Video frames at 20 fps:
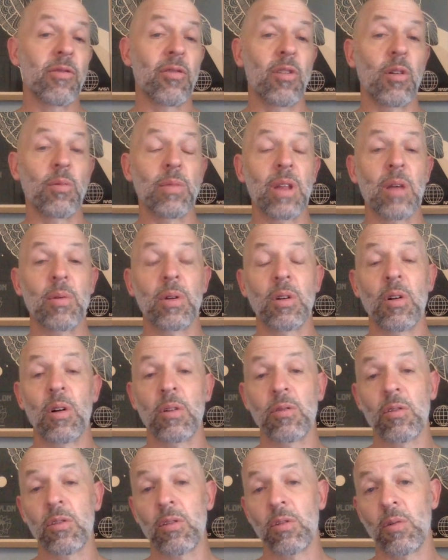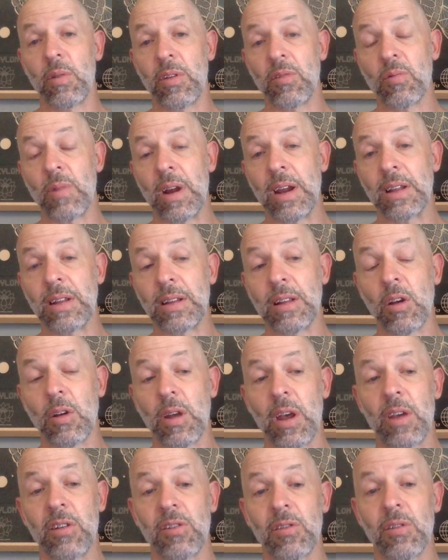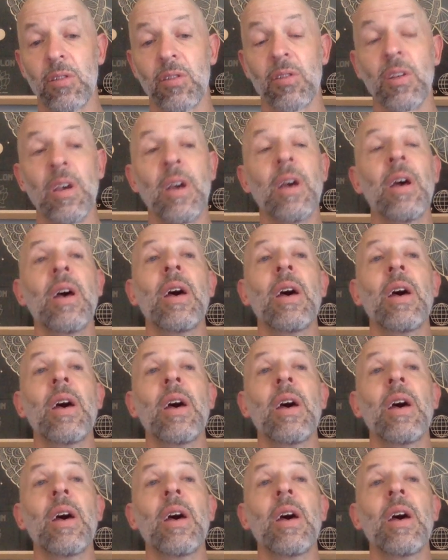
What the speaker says: from Lebanon to Israeli locations.